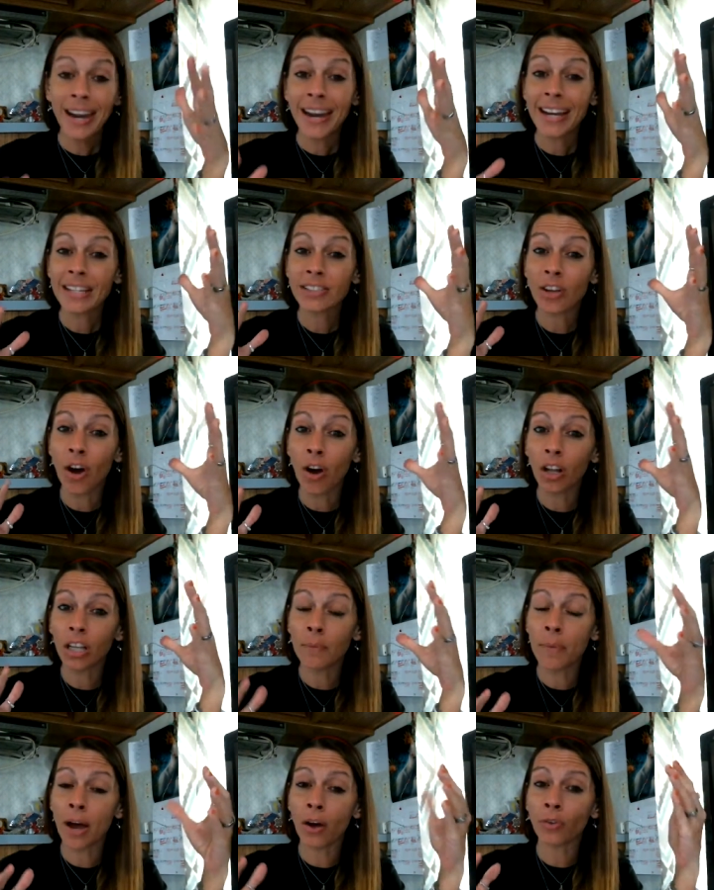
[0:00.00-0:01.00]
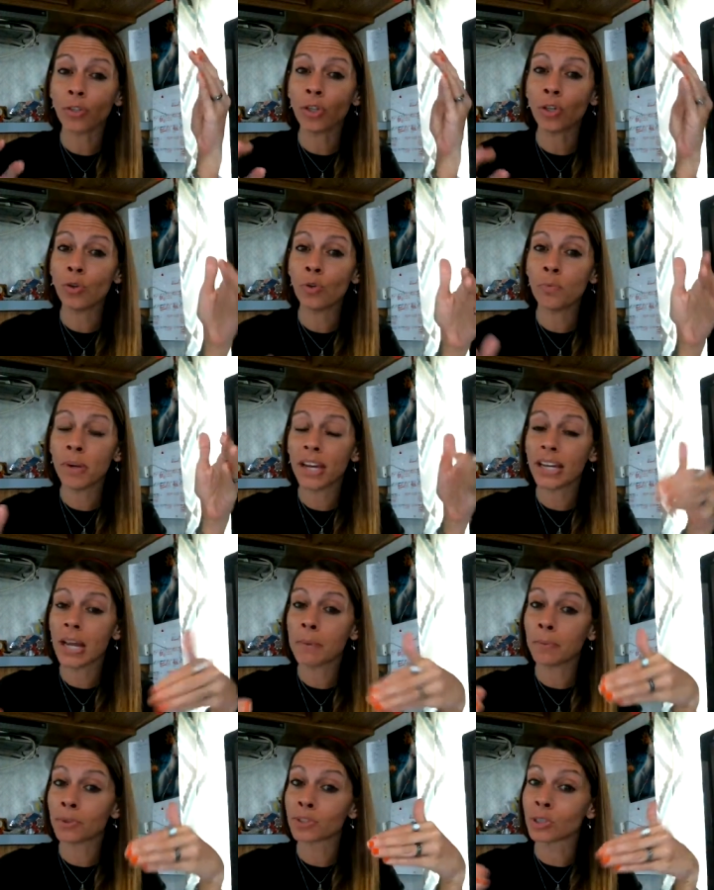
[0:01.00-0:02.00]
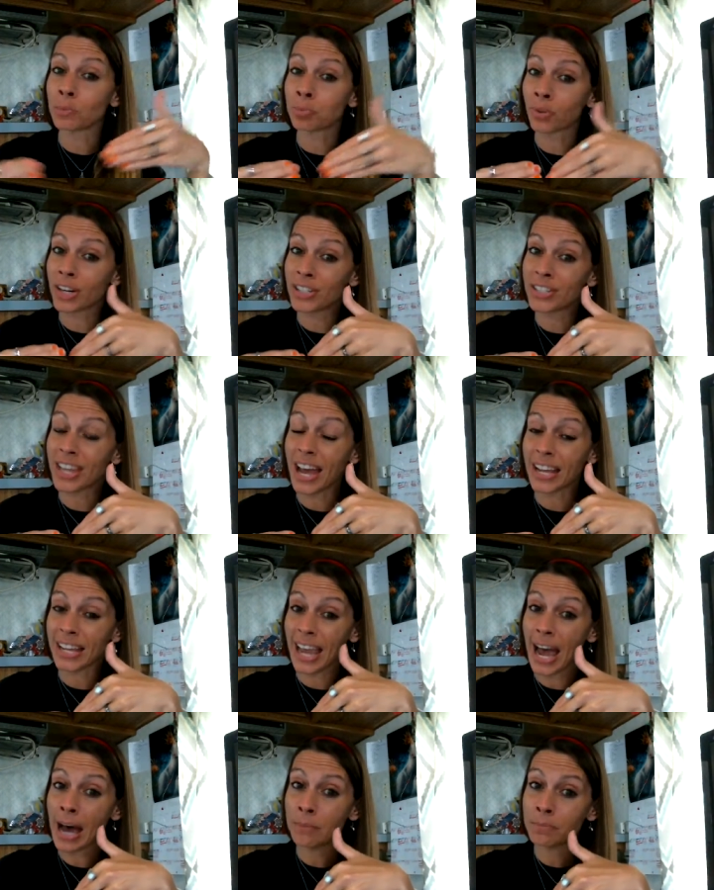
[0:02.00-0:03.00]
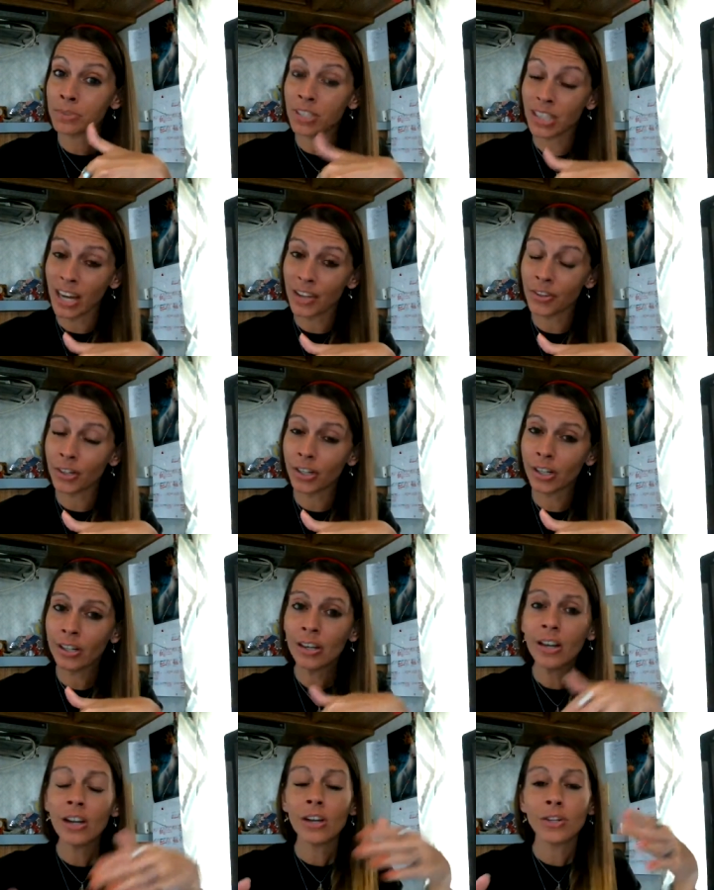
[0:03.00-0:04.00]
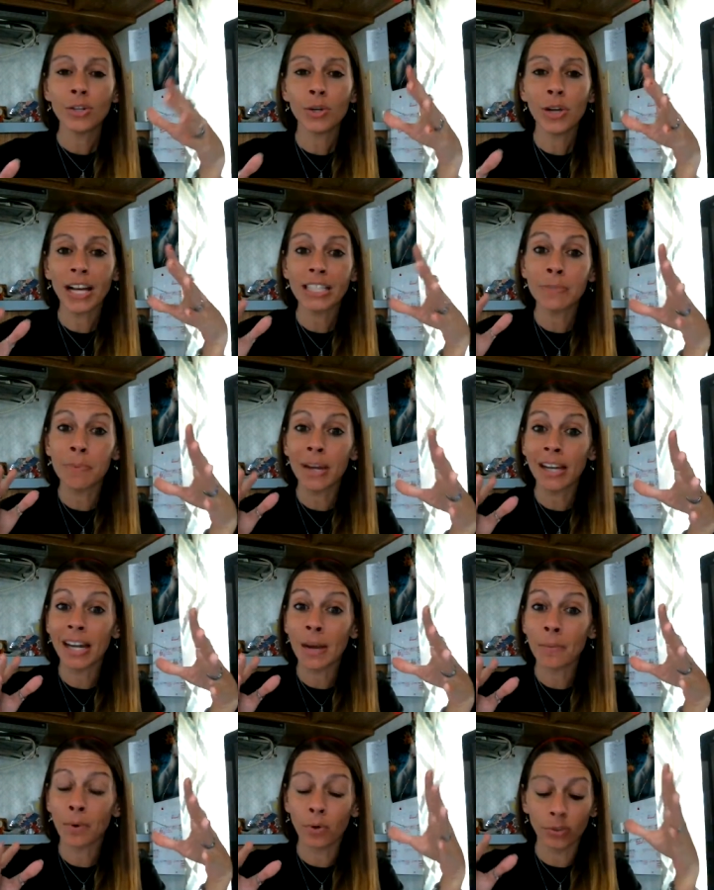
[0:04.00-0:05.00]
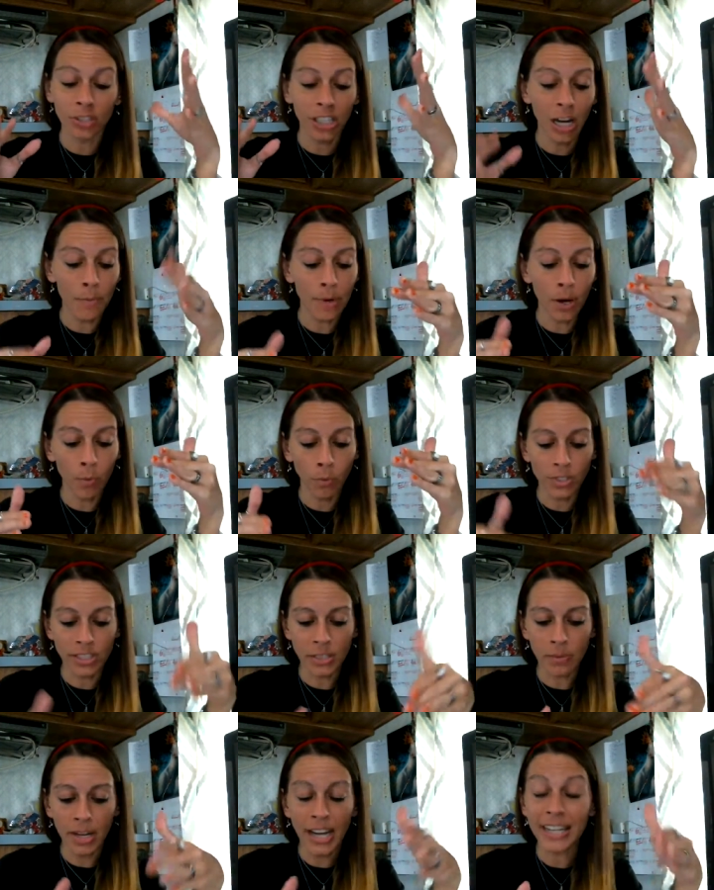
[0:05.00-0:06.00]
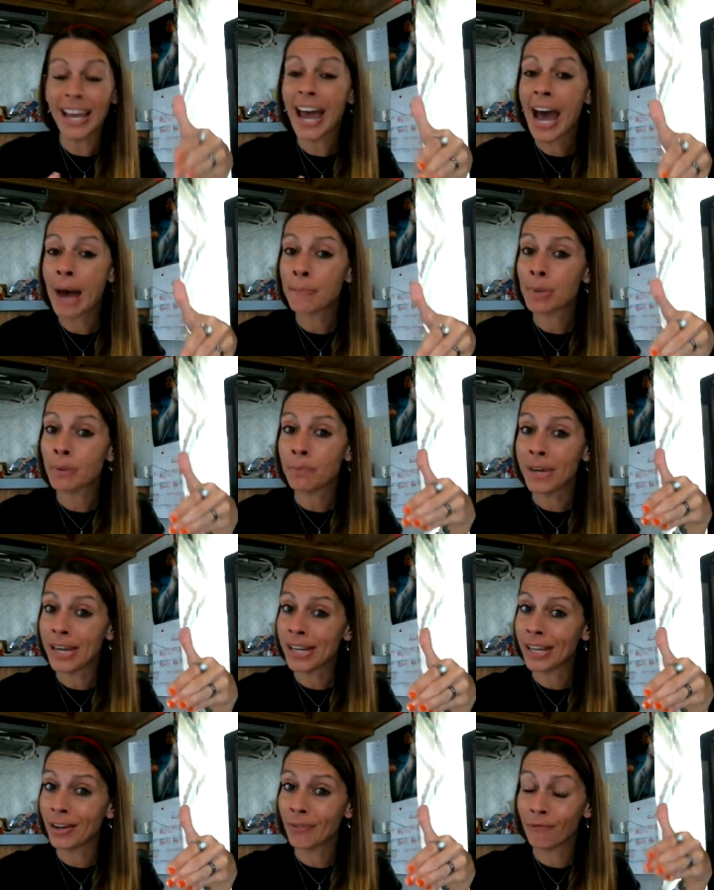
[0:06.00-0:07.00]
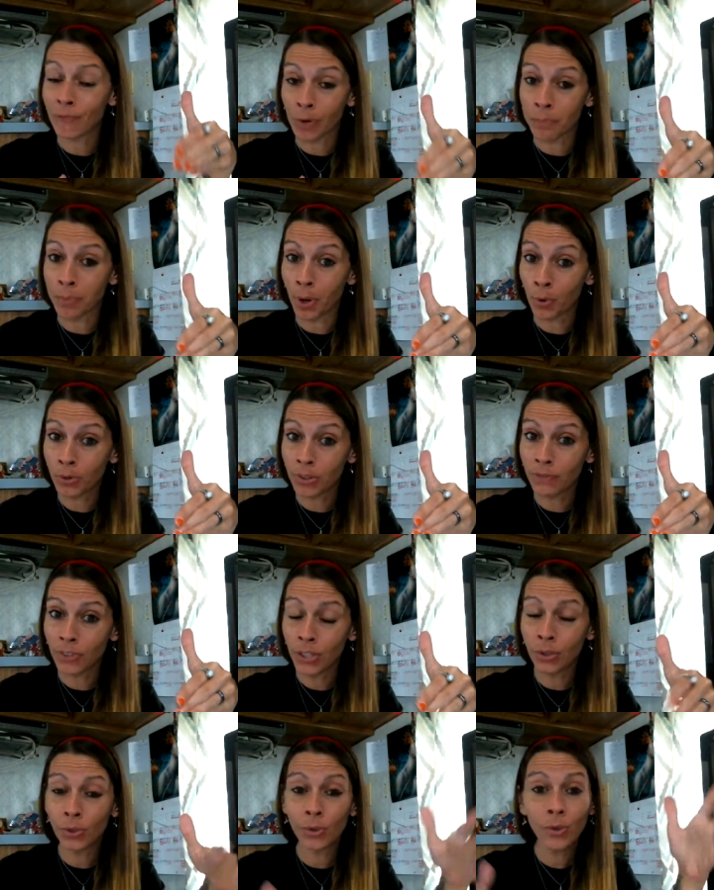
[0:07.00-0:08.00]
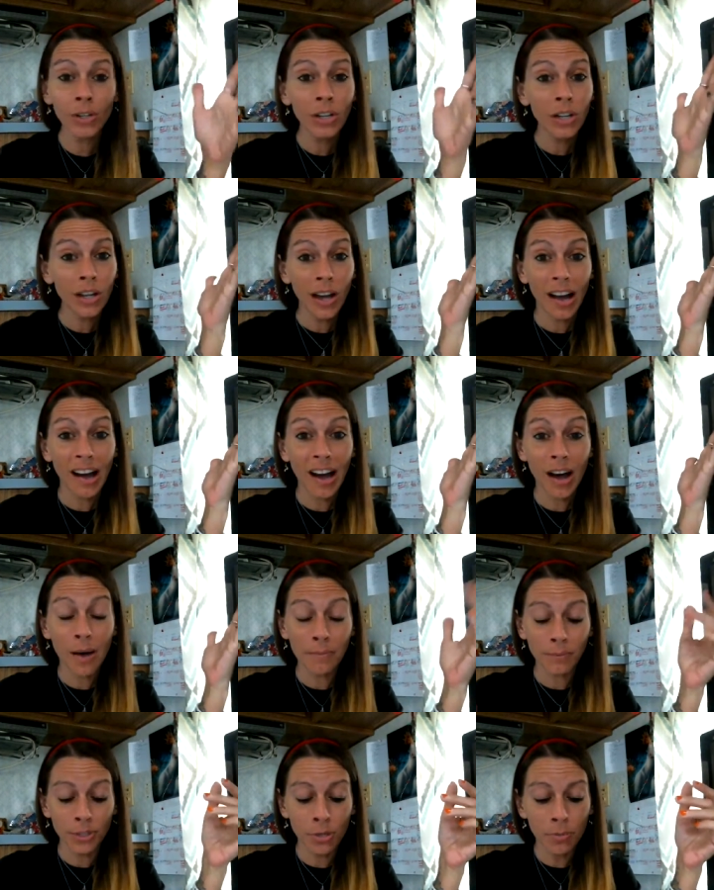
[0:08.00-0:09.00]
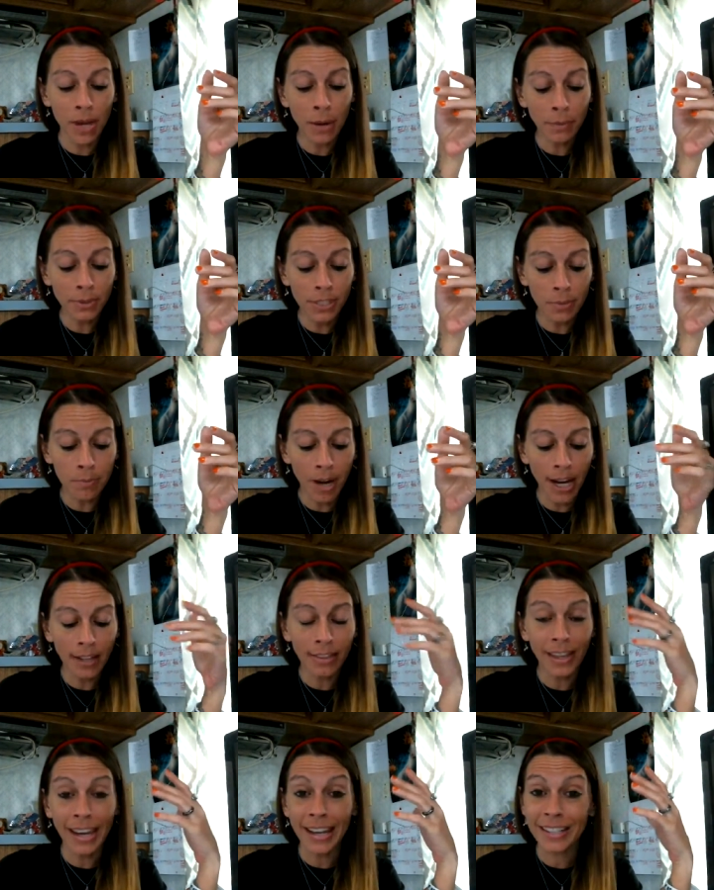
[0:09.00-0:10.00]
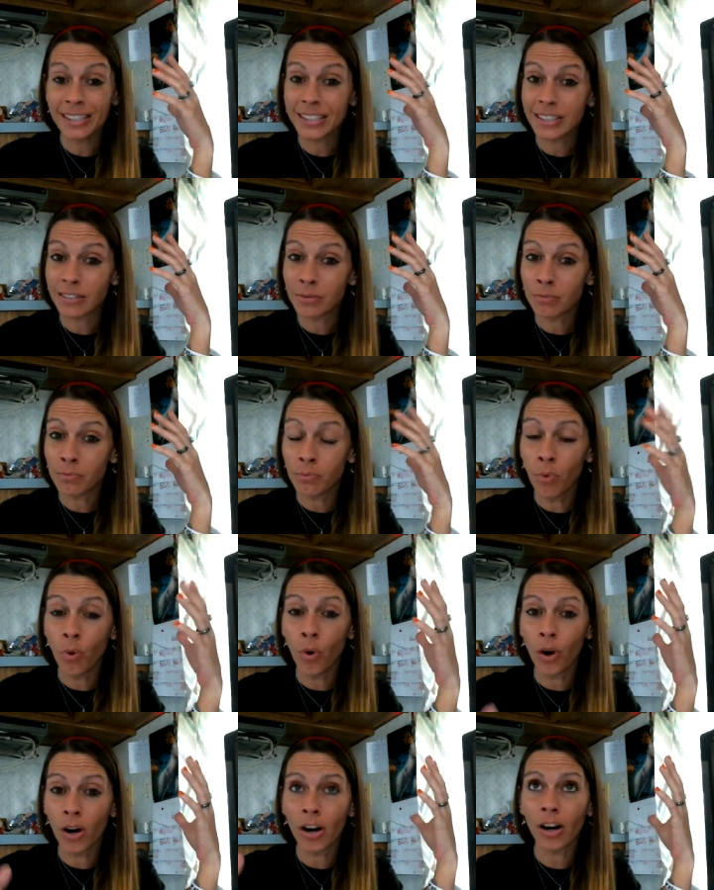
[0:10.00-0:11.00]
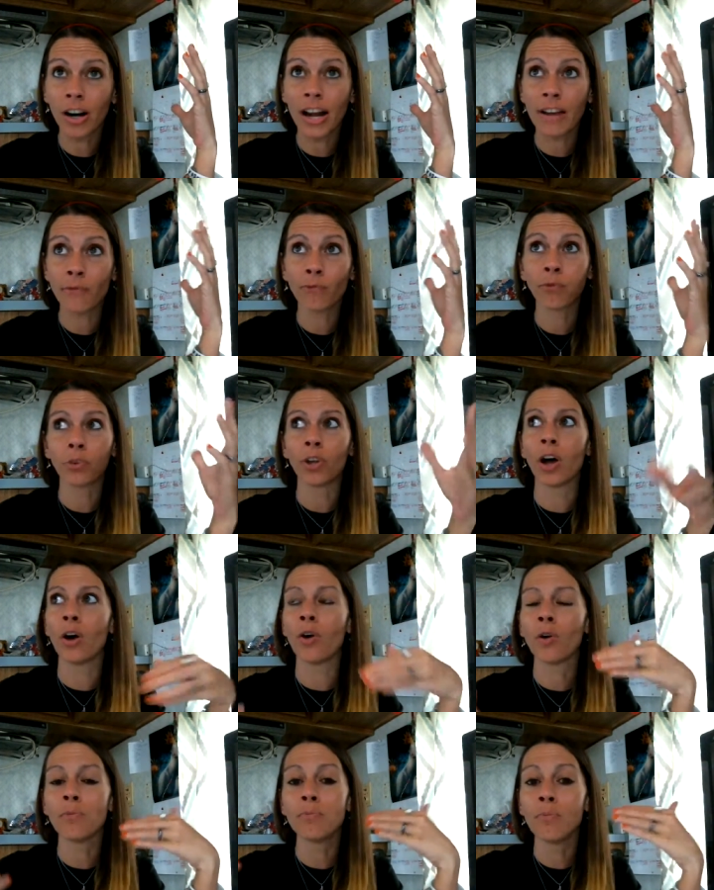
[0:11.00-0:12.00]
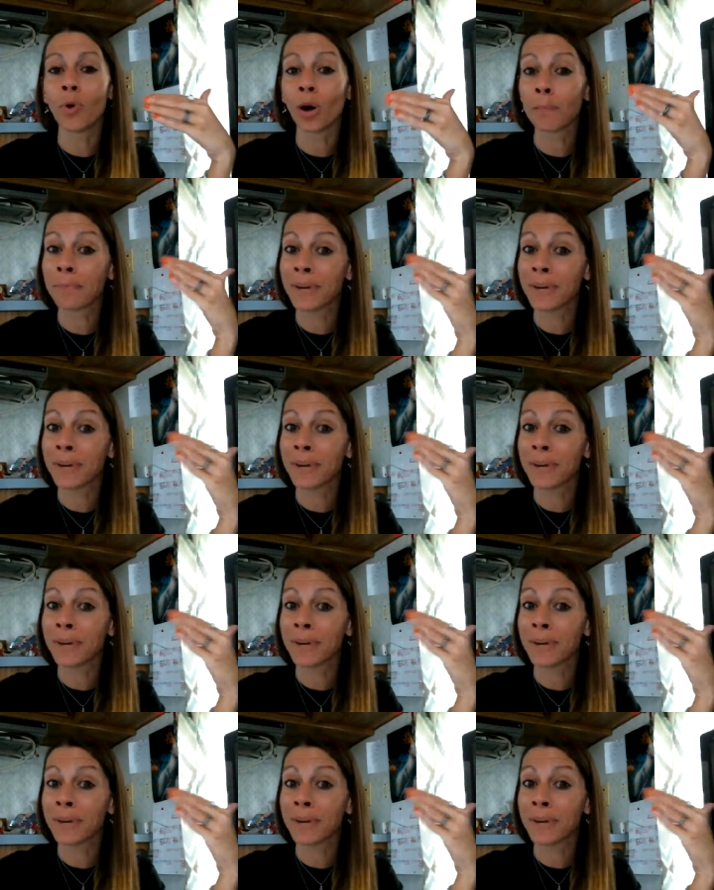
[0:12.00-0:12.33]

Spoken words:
It's all about you being able to bridge that gap together. You guys being able to come up with some kind of happy medium for both of you, to be able to make things more in flow, more